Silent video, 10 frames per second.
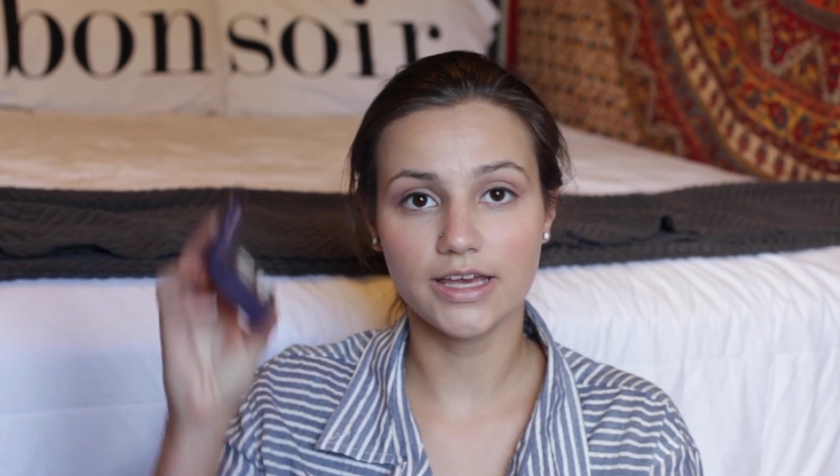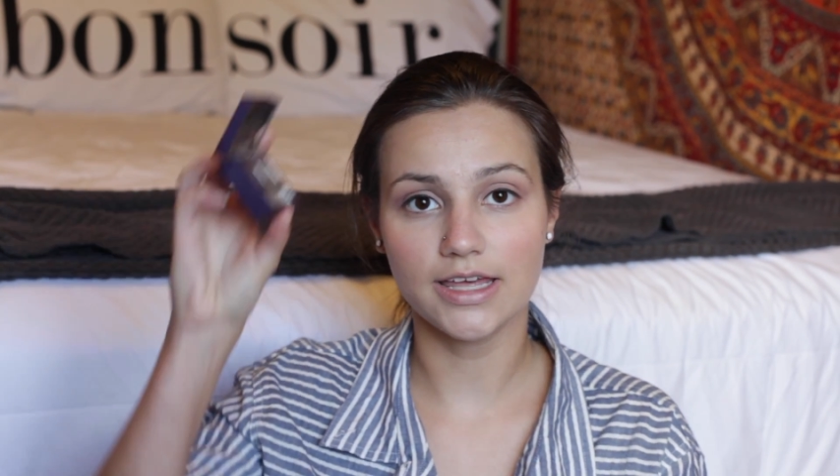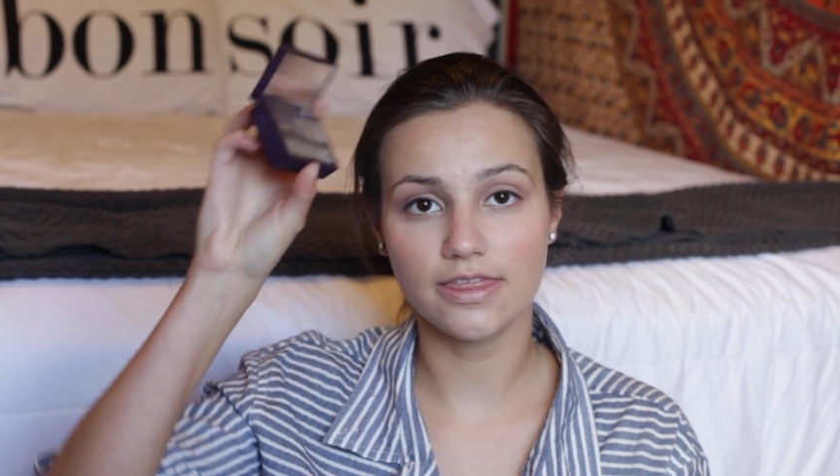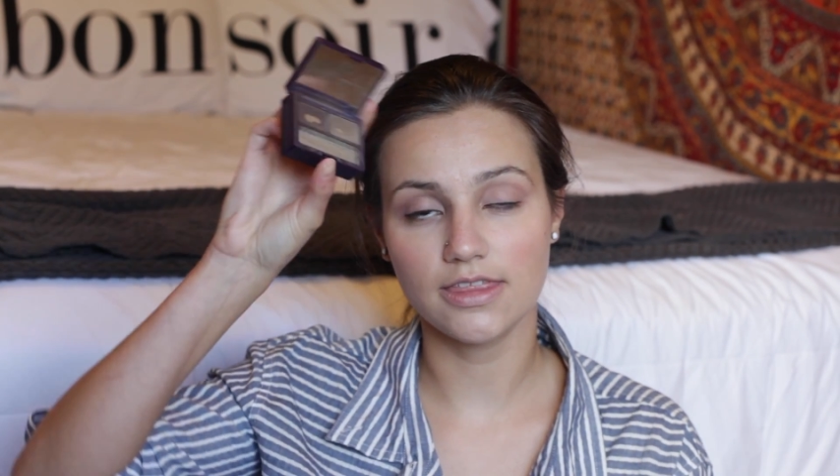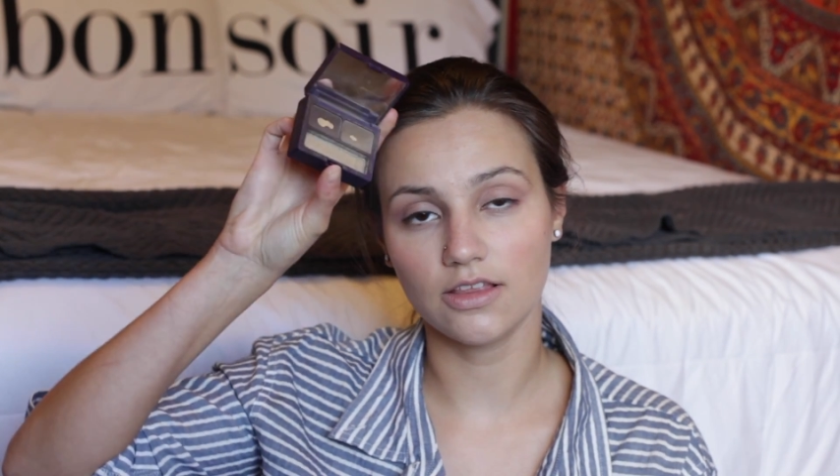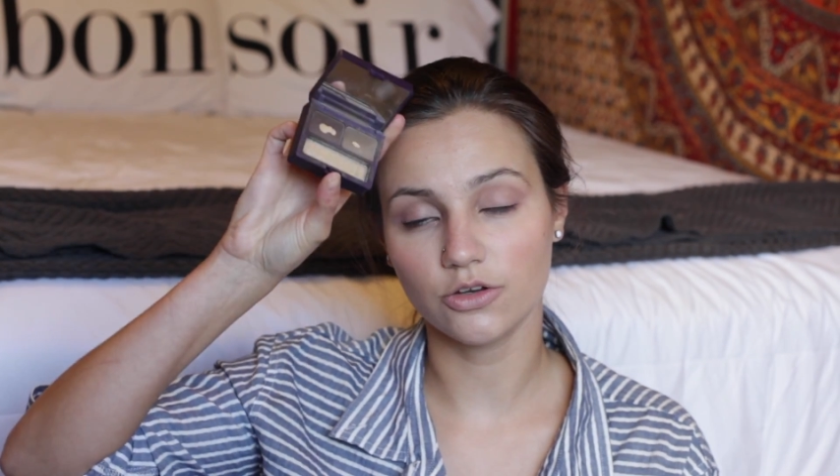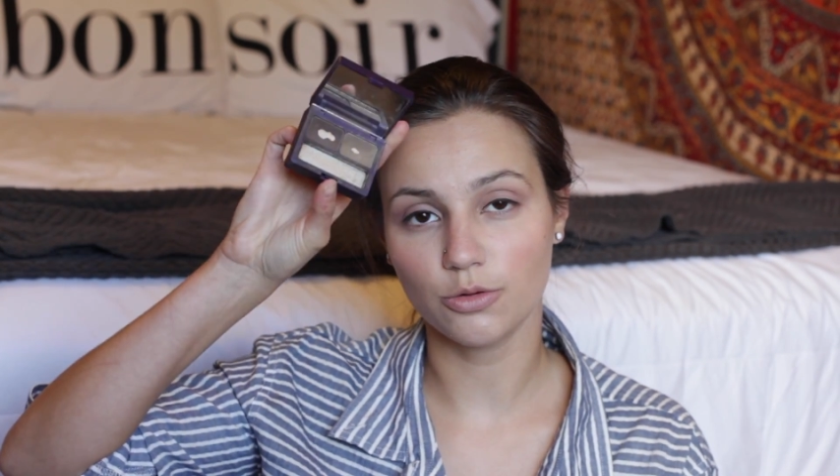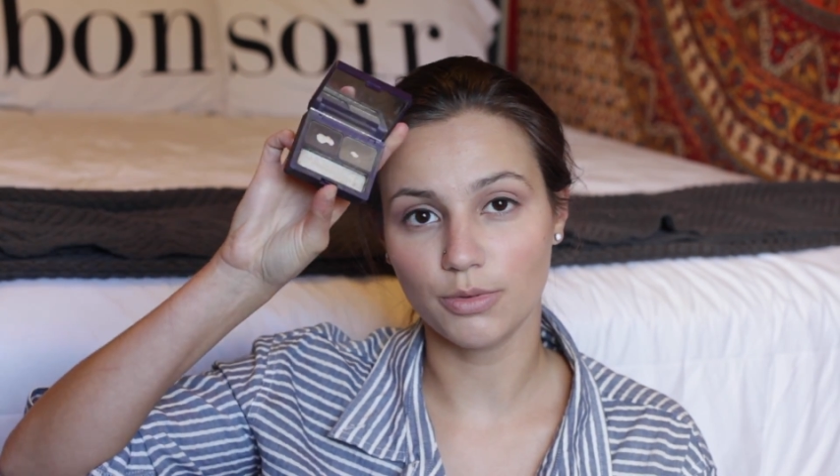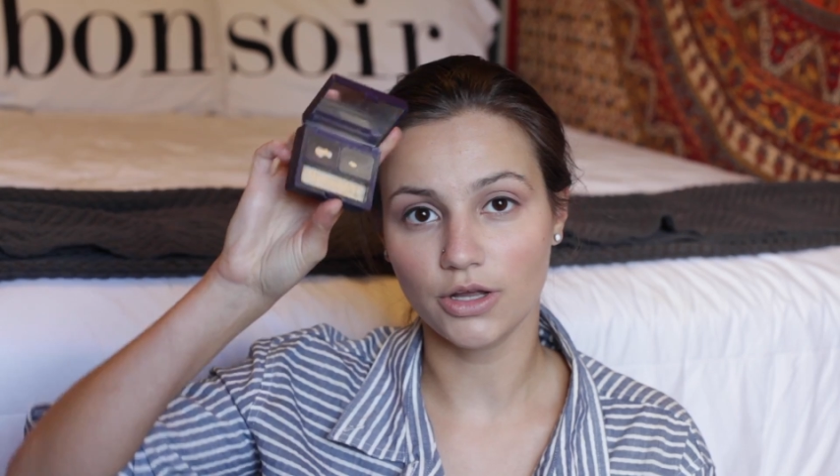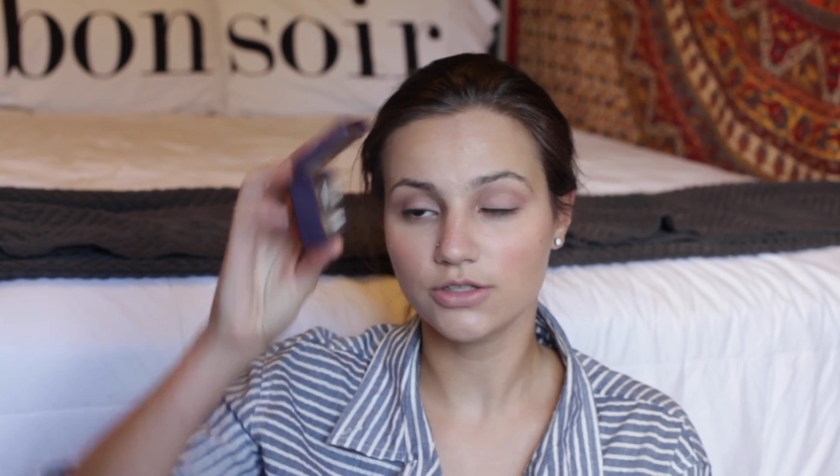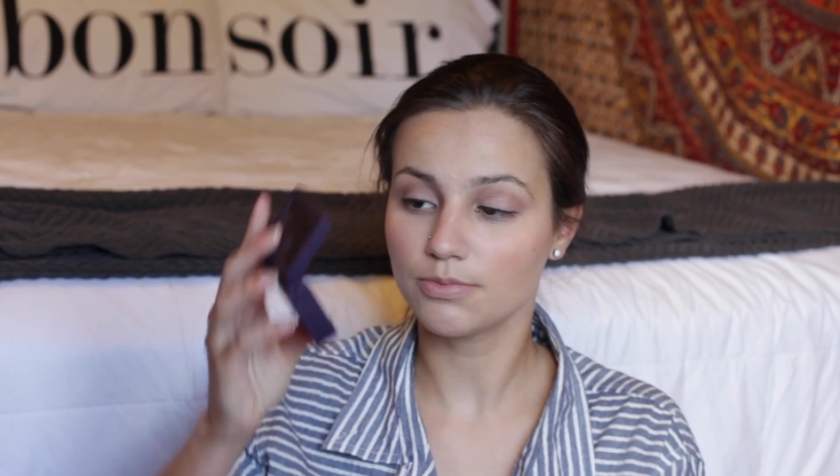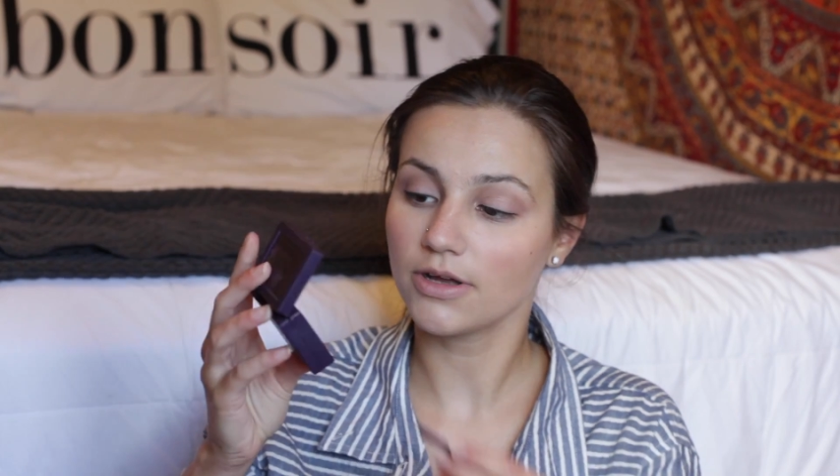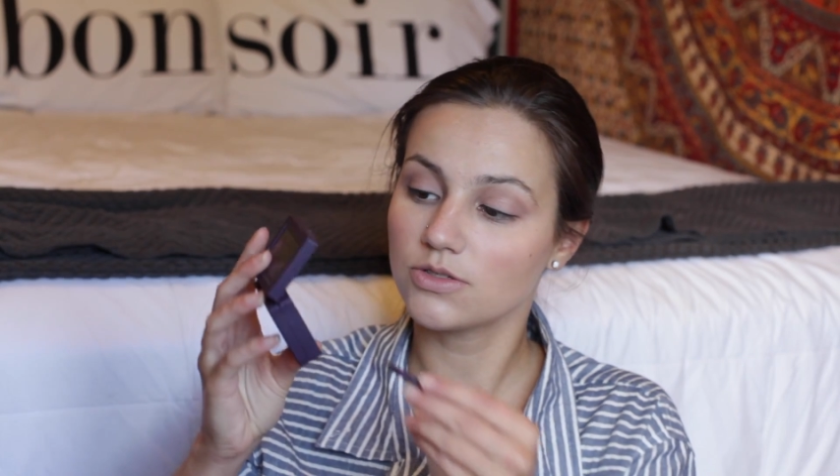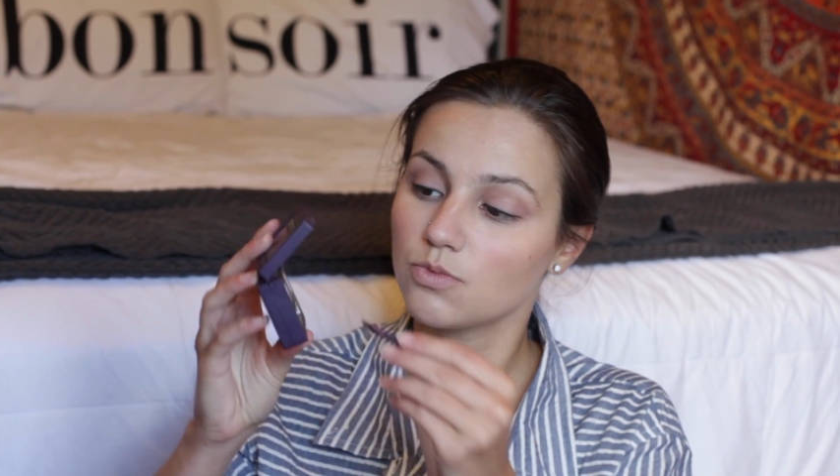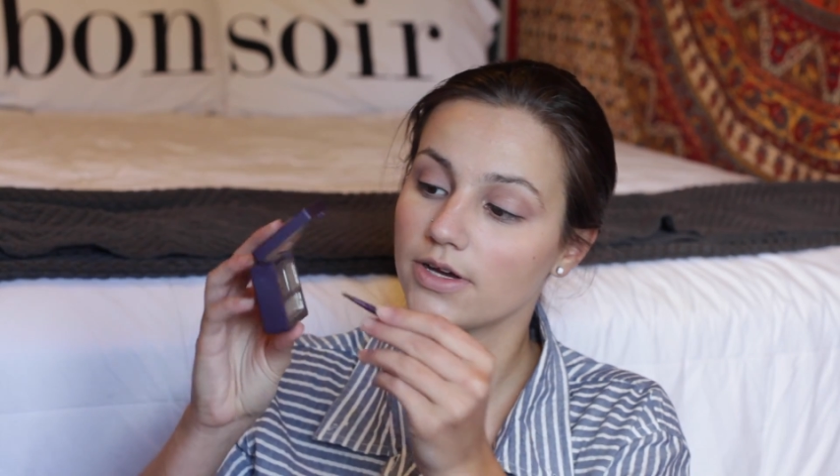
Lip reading: in the little bald spots